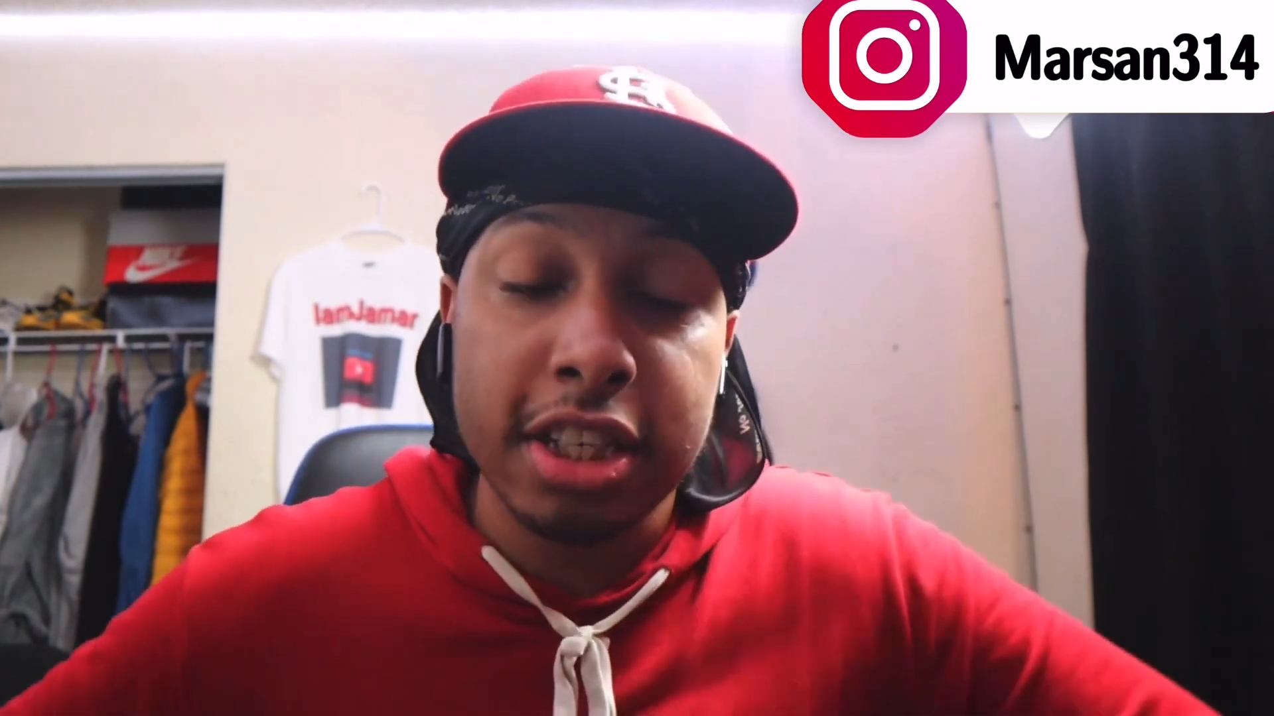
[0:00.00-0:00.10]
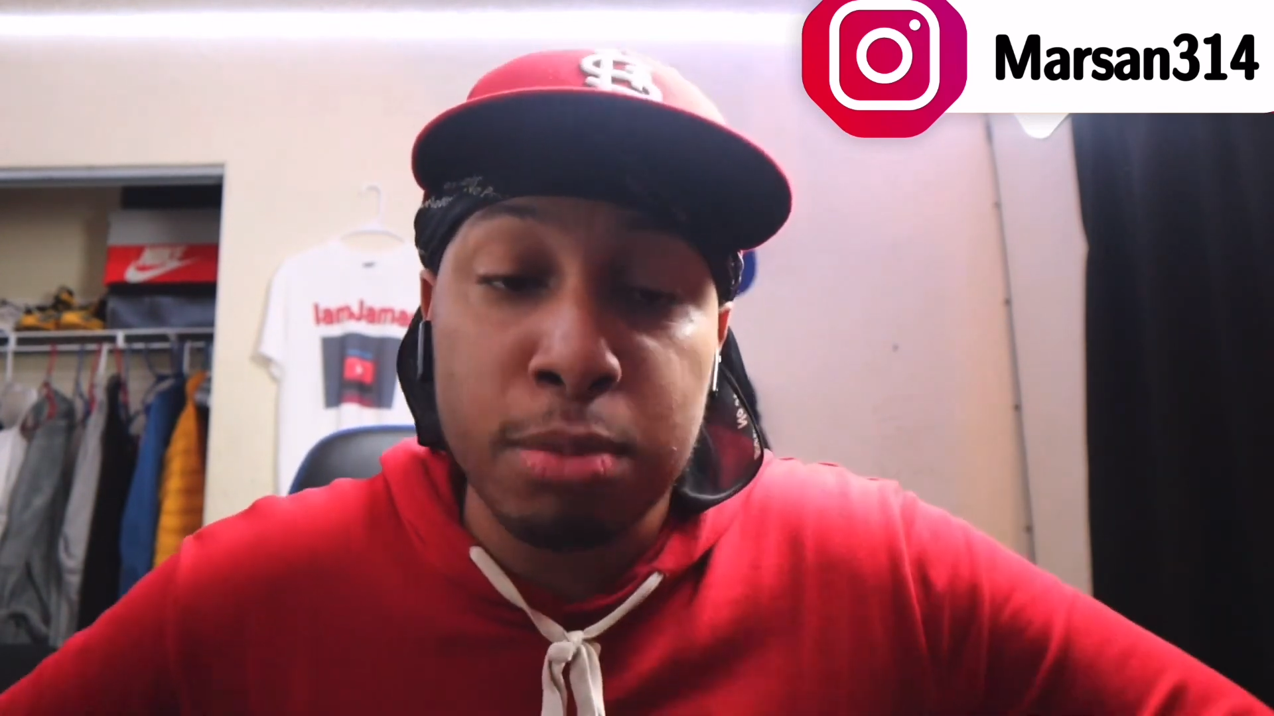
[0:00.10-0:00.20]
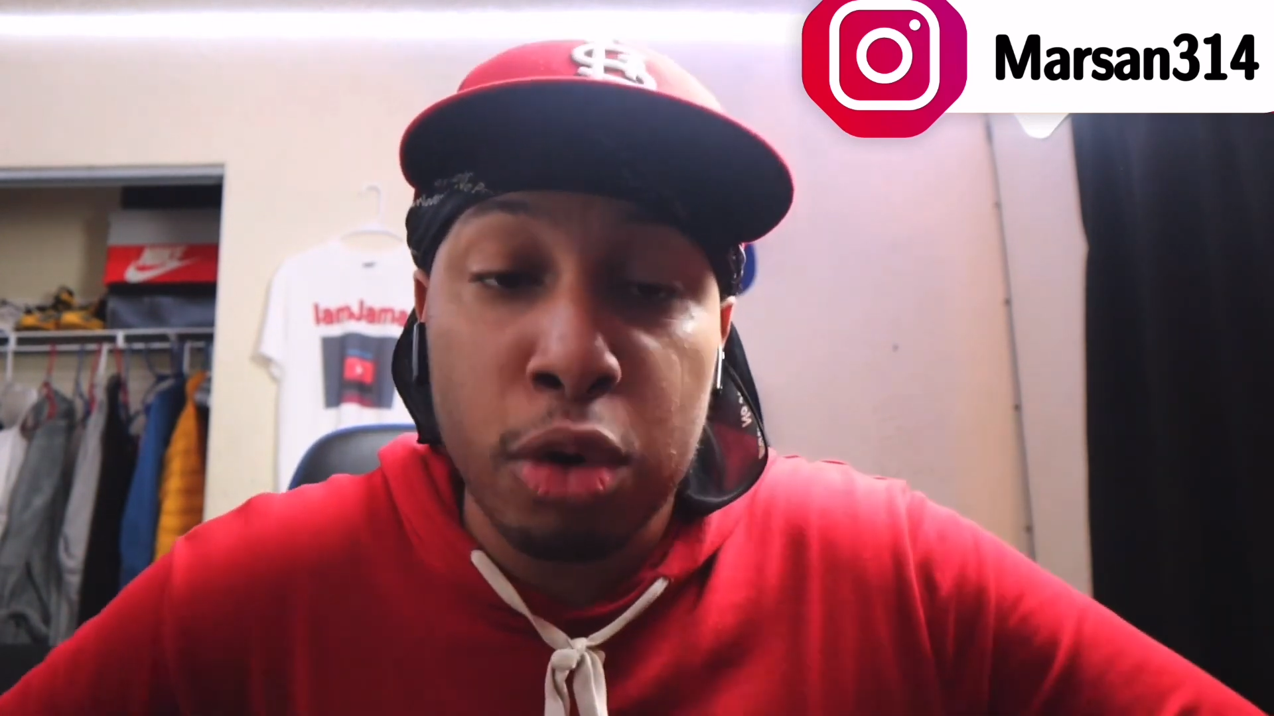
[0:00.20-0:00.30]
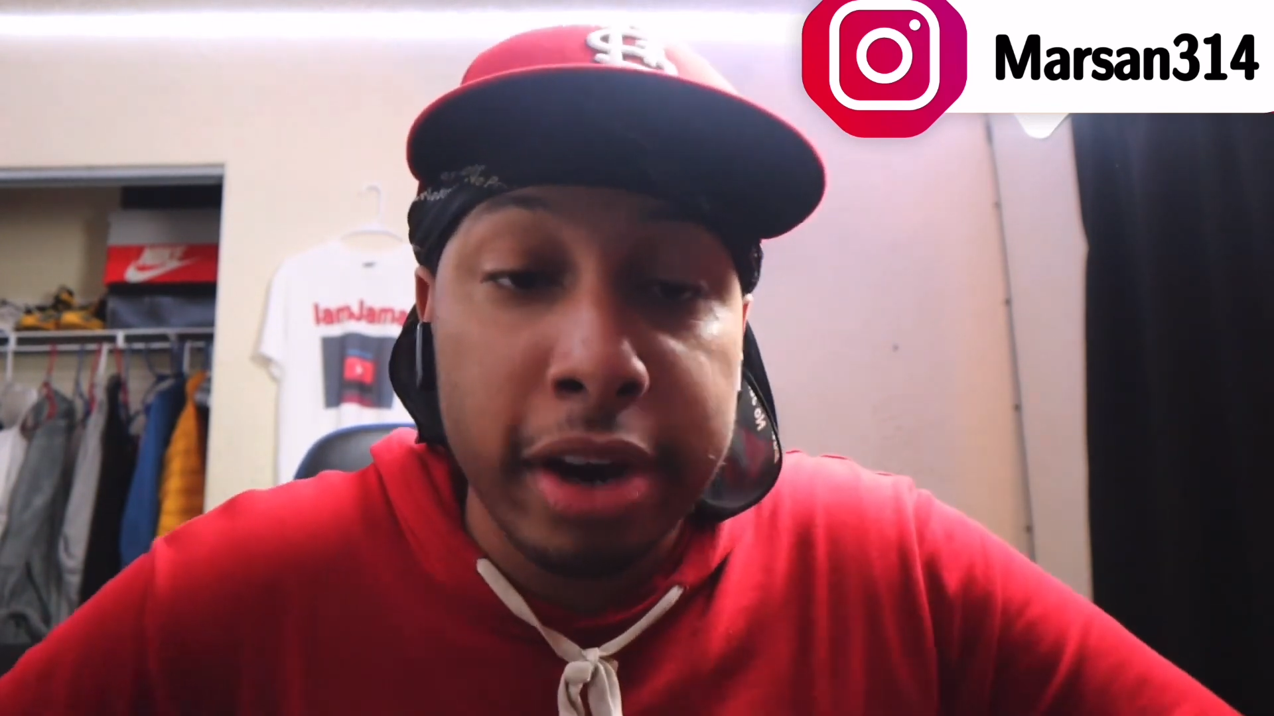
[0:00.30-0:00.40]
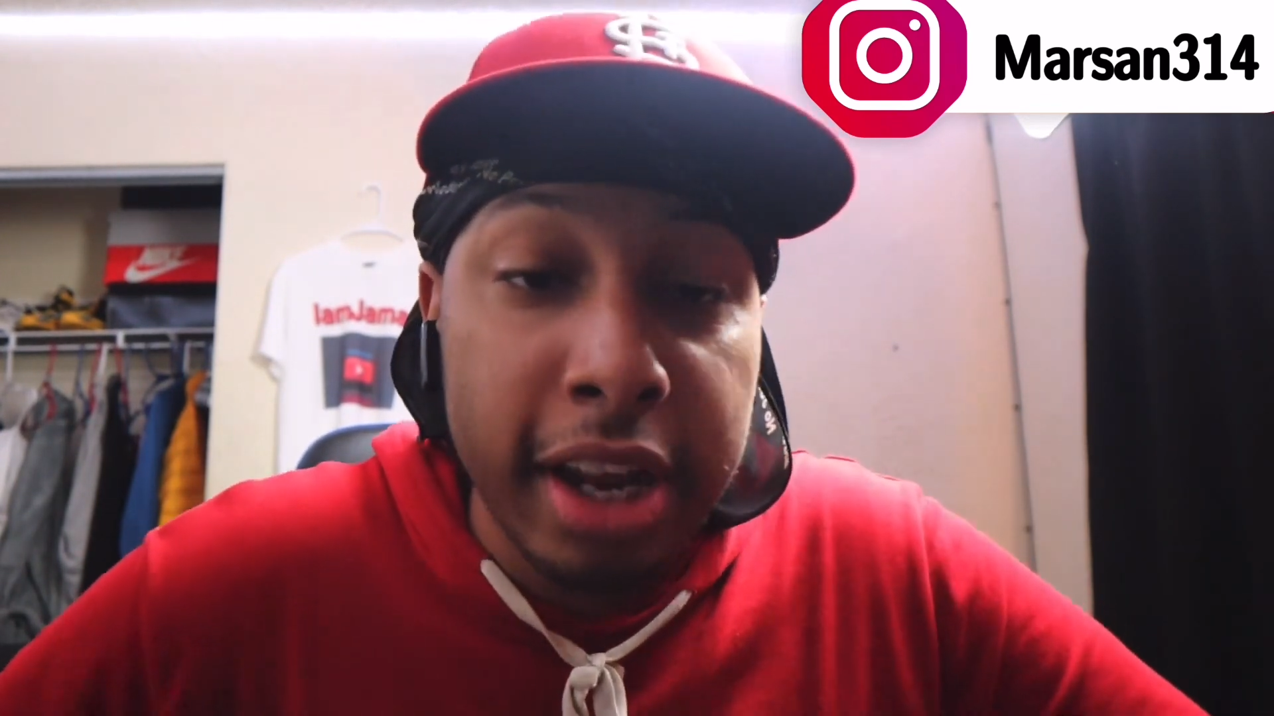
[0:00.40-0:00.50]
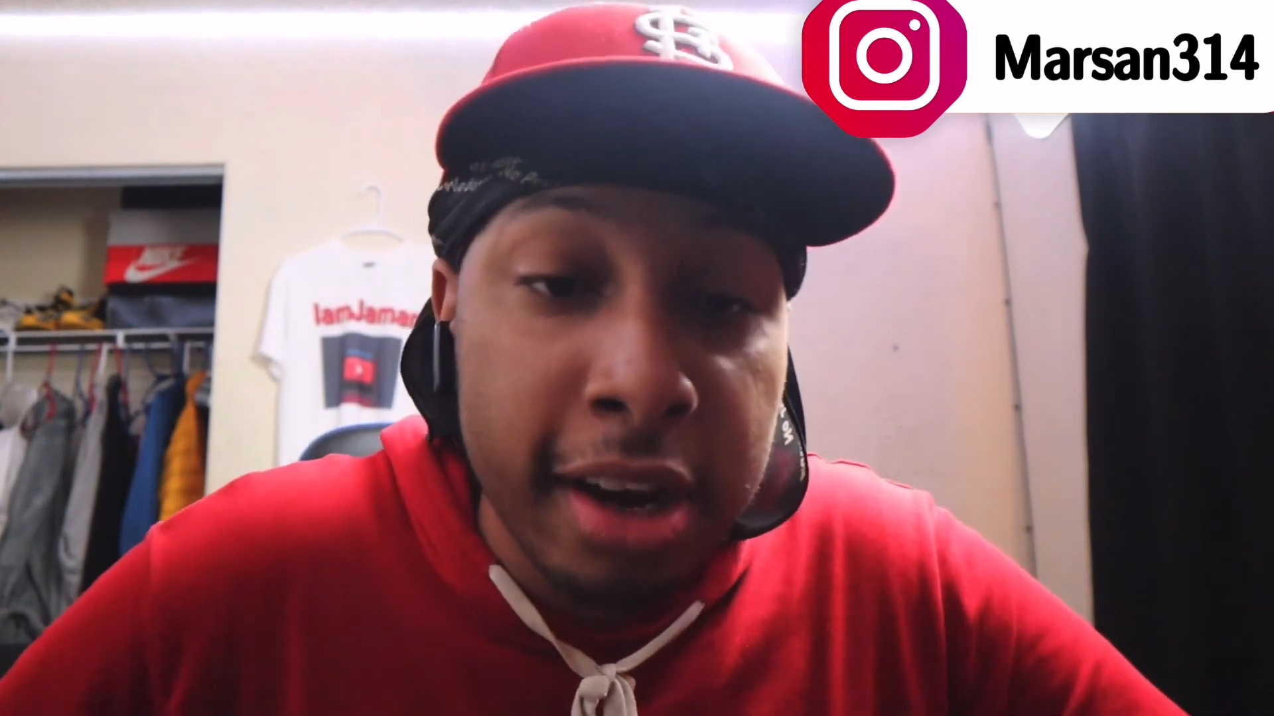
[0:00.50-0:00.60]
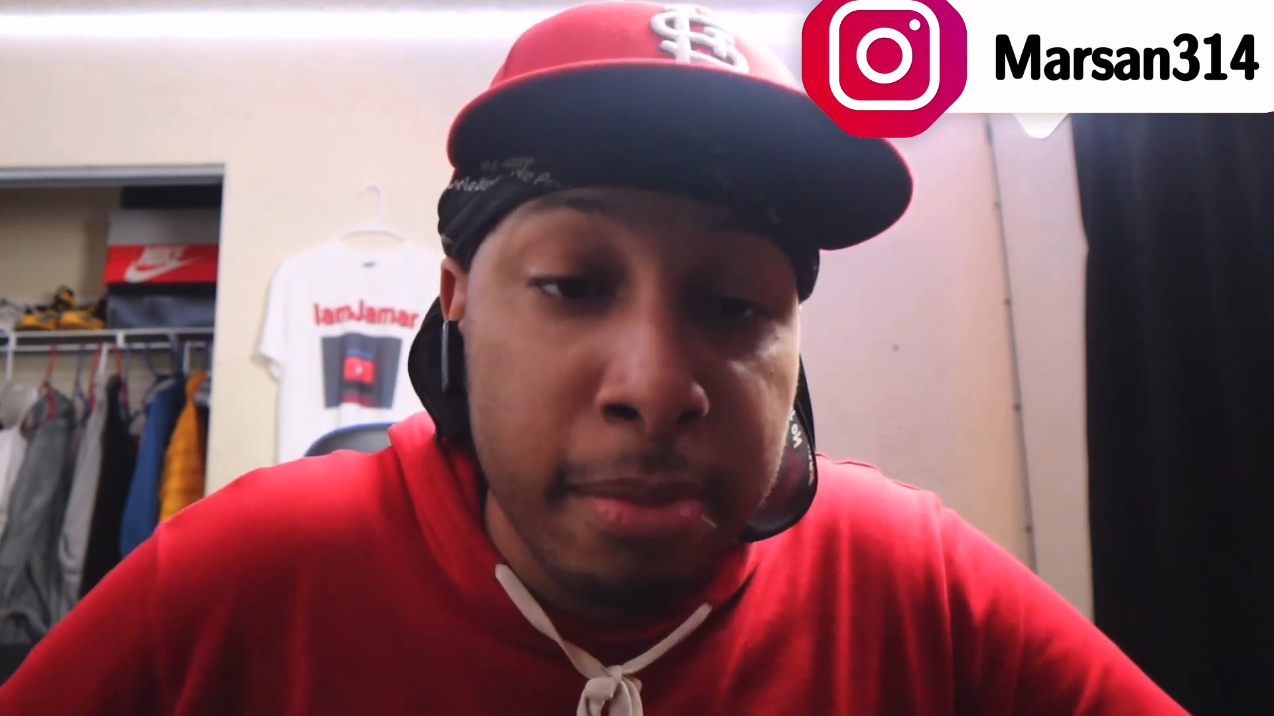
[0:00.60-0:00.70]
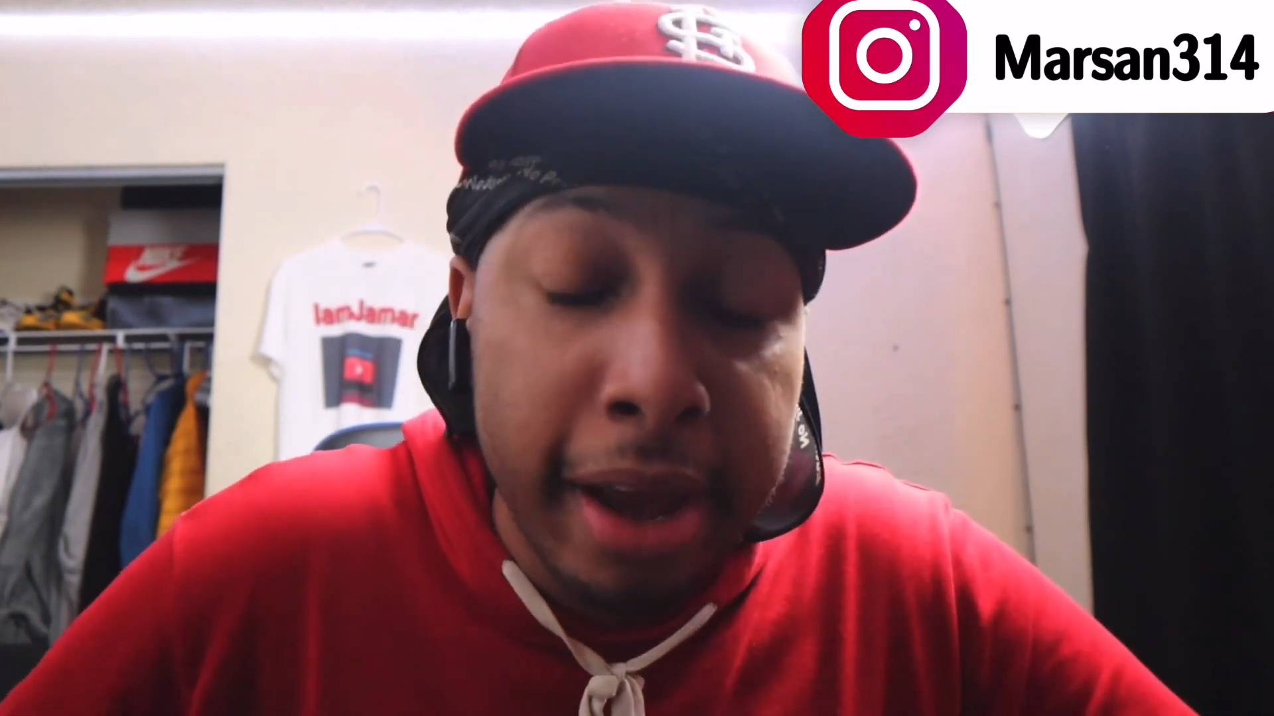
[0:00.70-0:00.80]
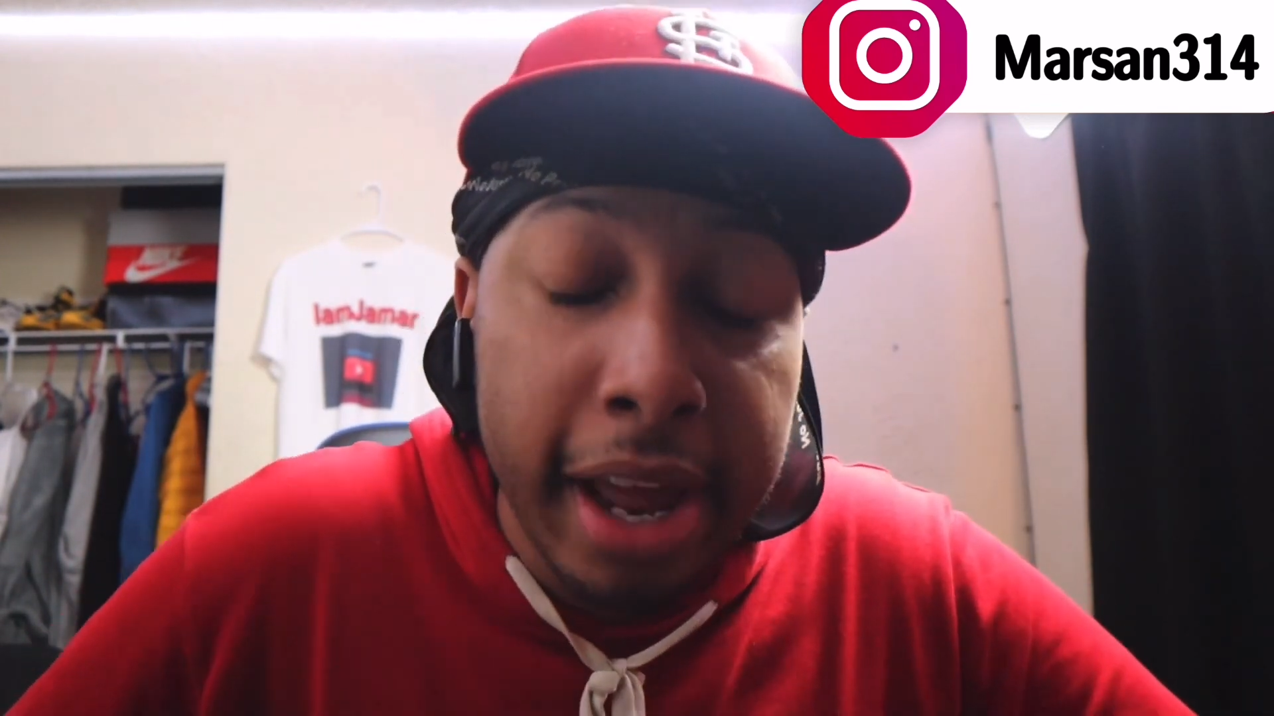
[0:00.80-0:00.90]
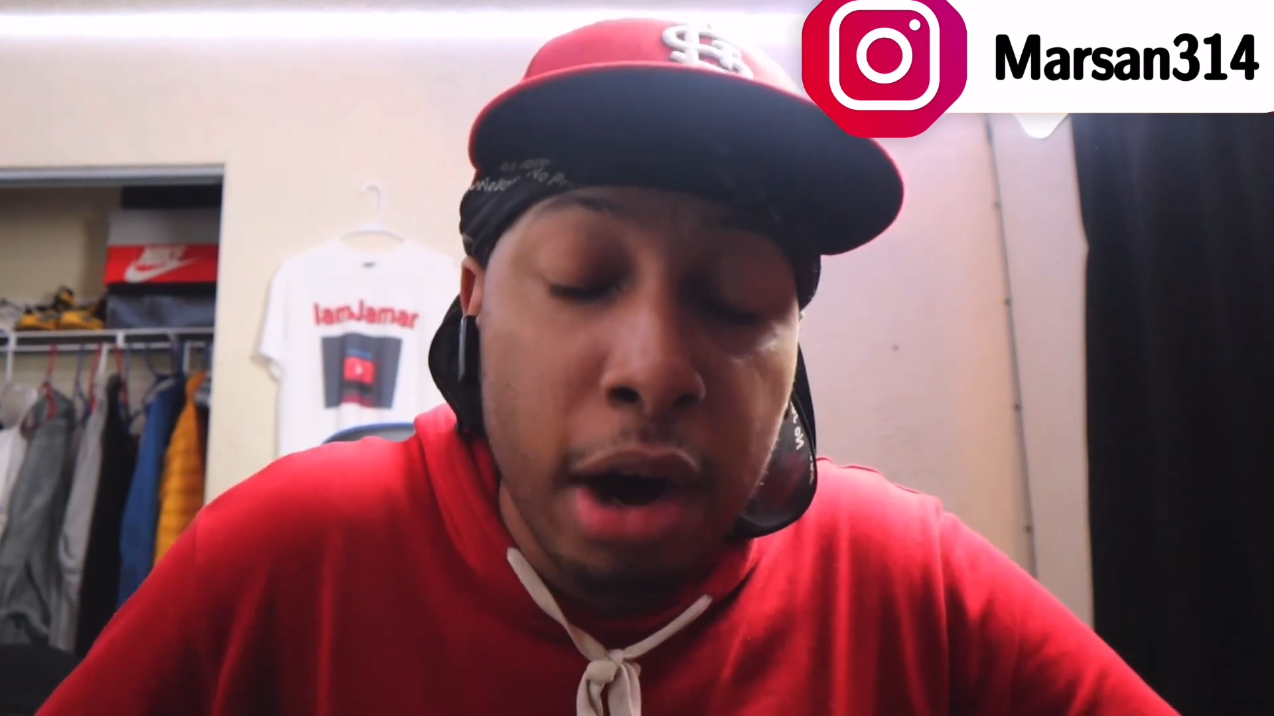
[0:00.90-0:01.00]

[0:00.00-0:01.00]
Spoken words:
some more Anitta, man.